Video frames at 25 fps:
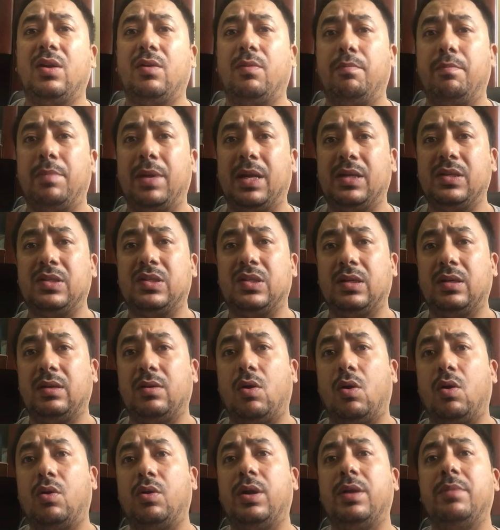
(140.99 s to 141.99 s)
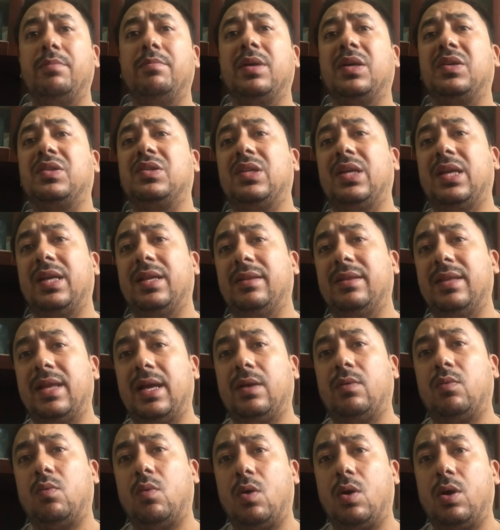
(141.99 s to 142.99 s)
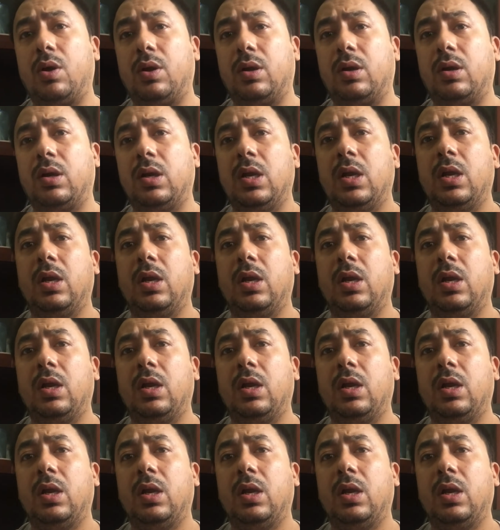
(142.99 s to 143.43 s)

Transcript: medicine already mixed in that water.